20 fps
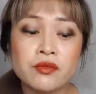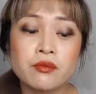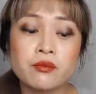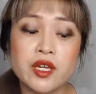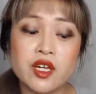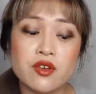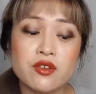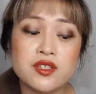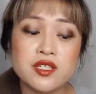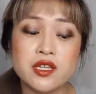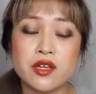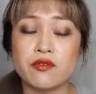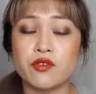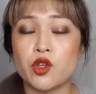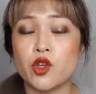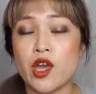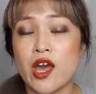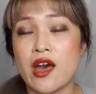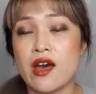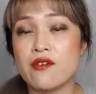because if
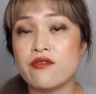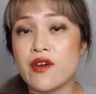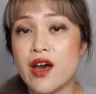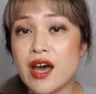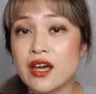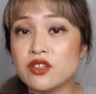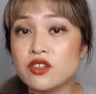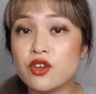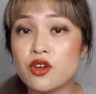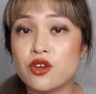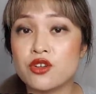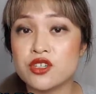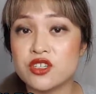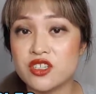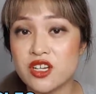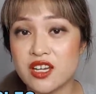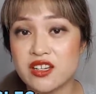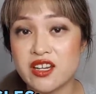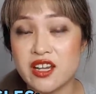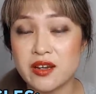you have uncoated
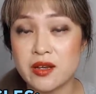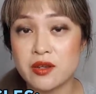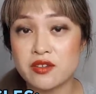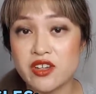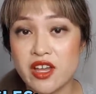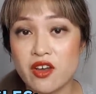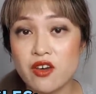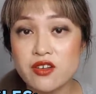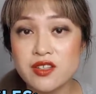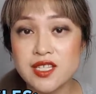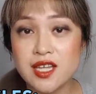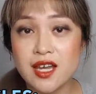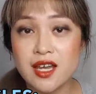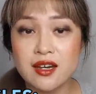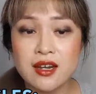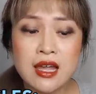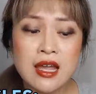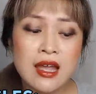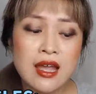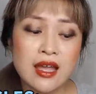titanium
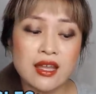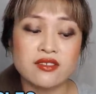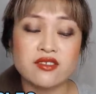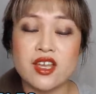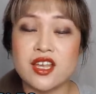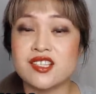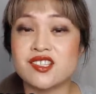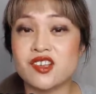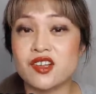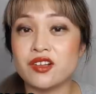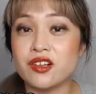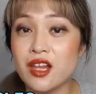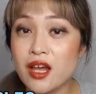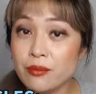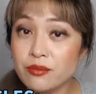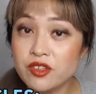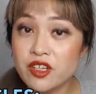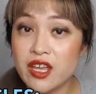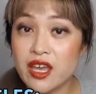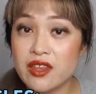dioxide, it tends to
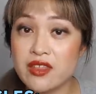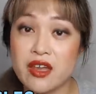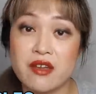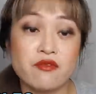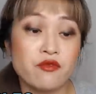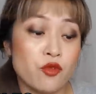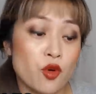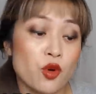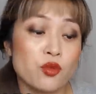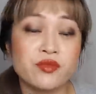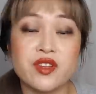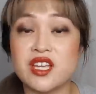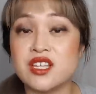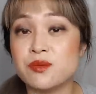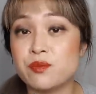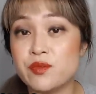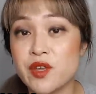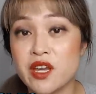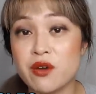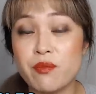clump together and form these
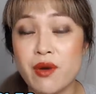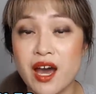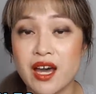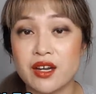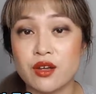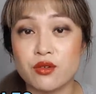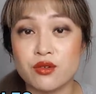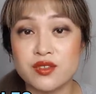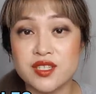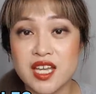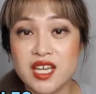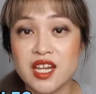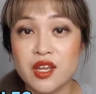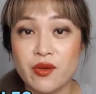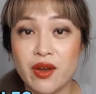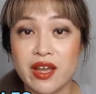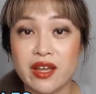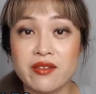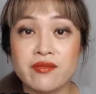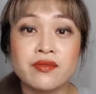bigger particles
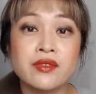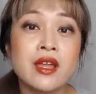anyway.